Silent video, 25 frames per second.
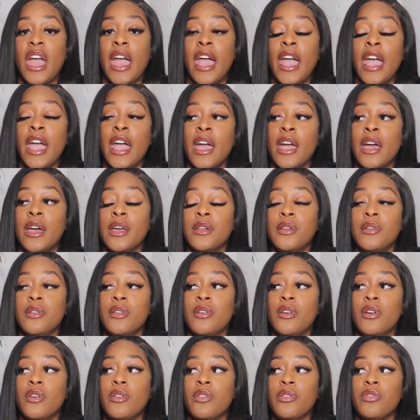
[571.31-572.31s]

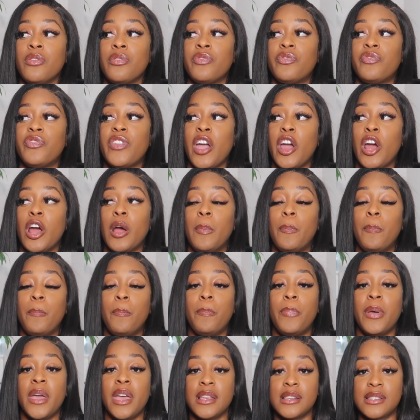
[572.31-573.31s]
And
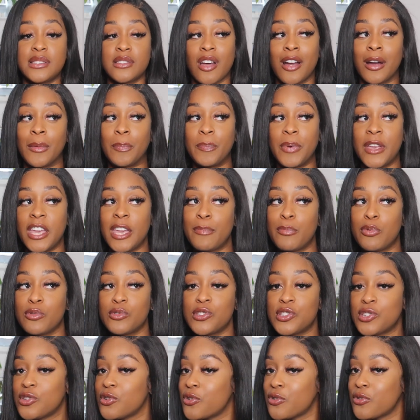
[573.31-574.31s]
therapists are people
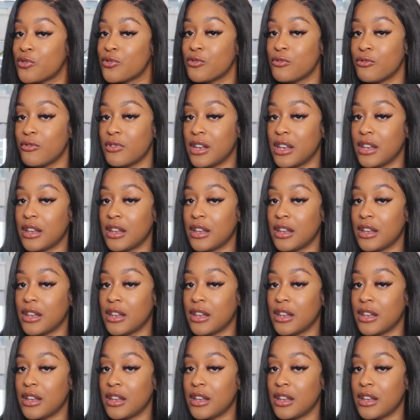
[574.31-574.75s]
too.